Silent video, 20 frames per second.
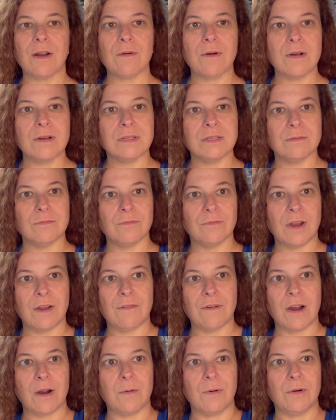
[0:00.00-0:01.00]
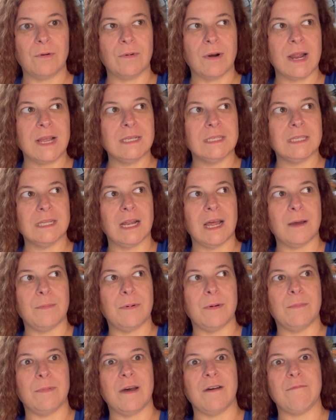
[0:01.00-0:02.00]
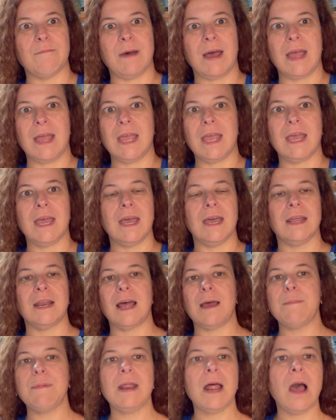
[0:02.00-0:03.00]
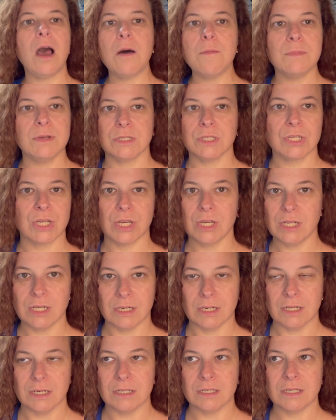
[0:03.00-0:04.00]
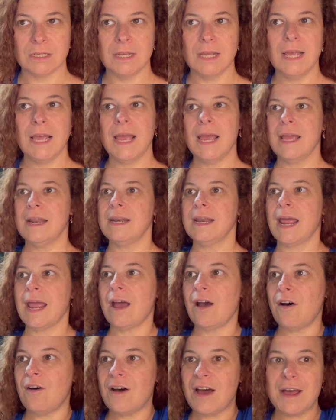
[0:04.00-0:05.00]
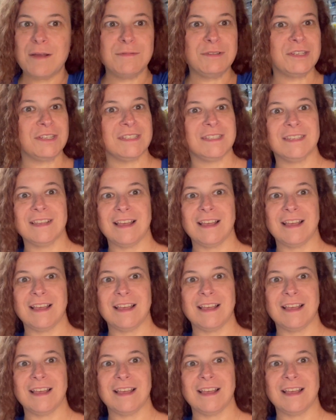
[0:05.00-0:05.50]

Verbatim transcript: rose, if I would raise it up above my head, I mean, I almost couldn't. And now I'm just